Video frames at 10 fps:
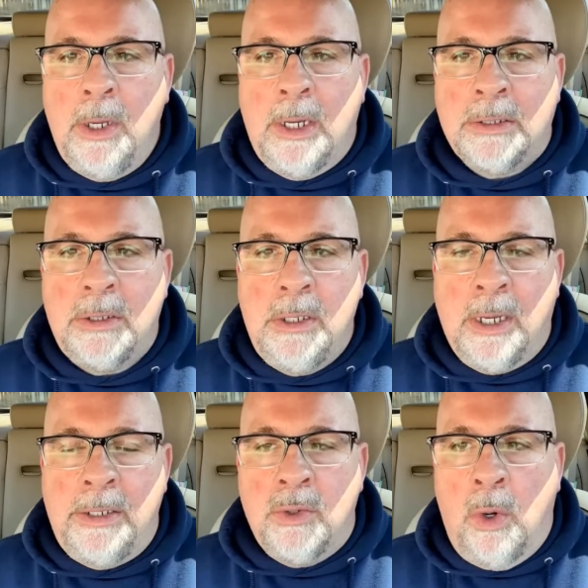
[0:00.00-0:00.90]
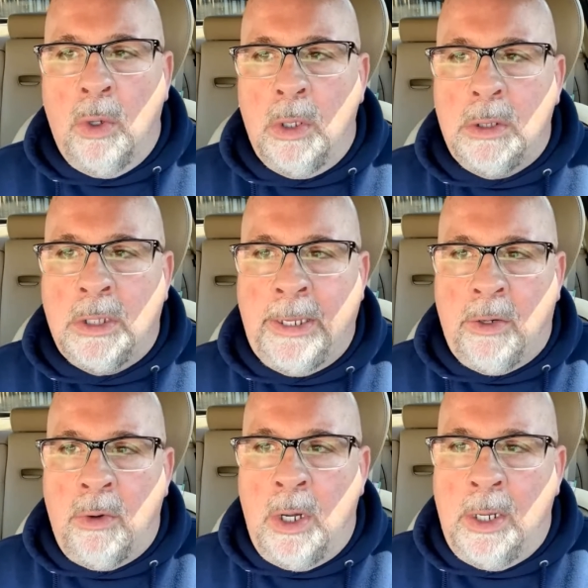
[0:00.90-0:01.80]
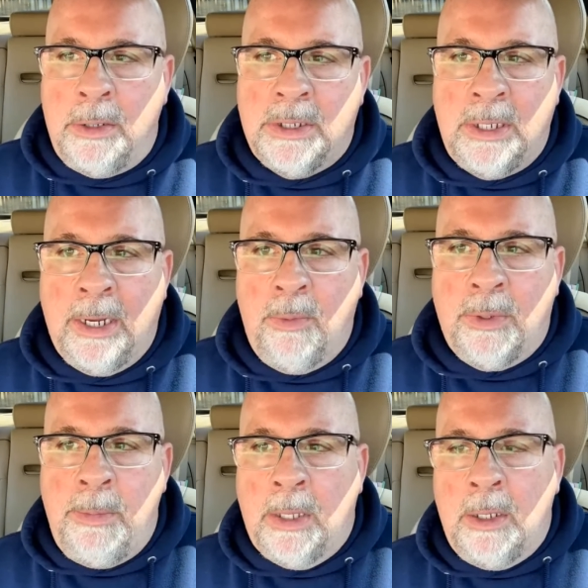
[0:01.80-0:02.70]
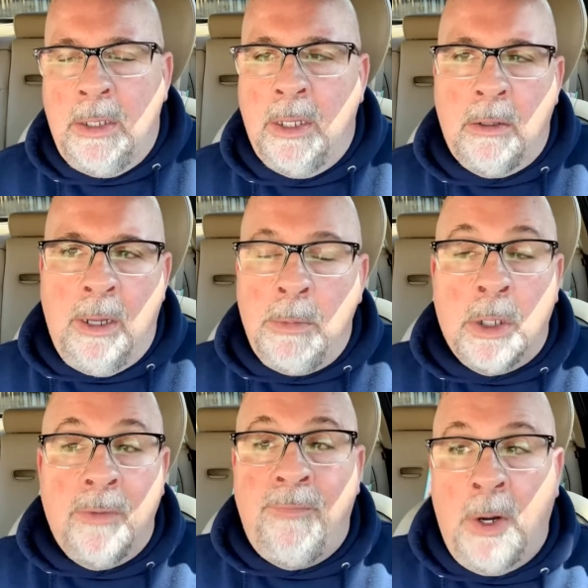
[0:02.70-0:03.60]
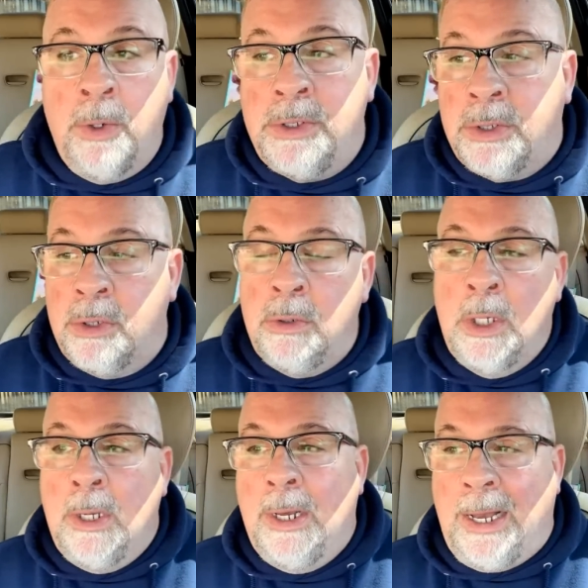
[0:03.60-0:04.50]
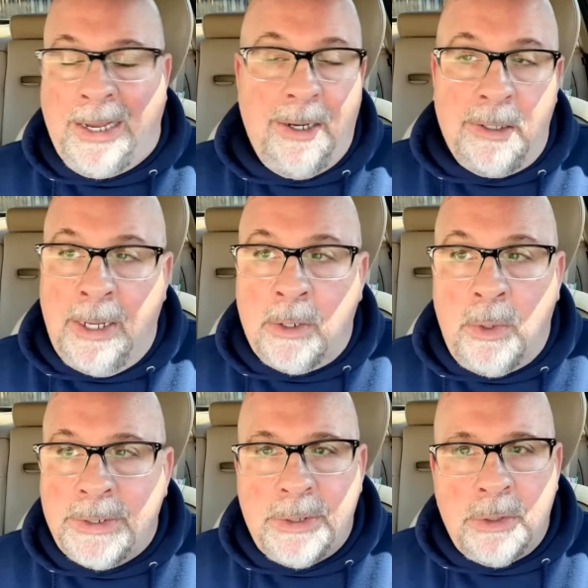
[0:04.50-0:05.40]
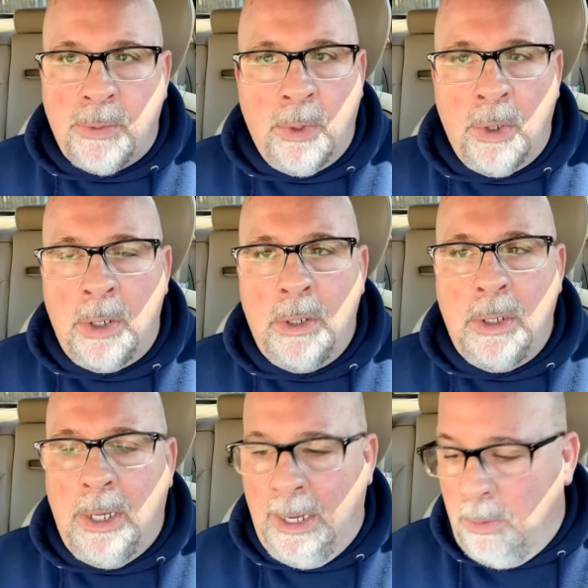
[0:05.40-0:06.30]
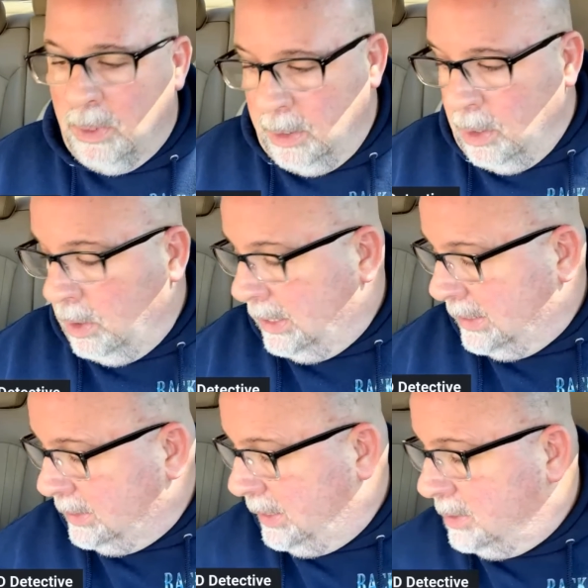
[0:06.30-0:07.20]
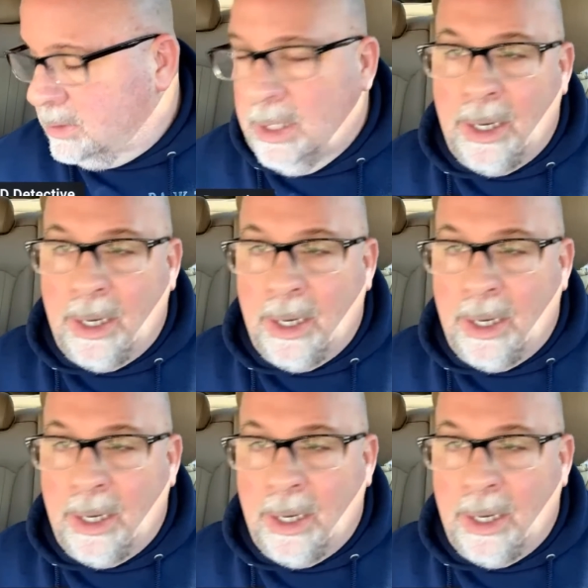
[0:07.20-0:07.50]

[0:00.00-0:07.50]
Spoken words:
I'll see you guys all later on tonight with Melanie Little. I'm looking forward to. I got a lot of questions for her. I want to know a lot of things.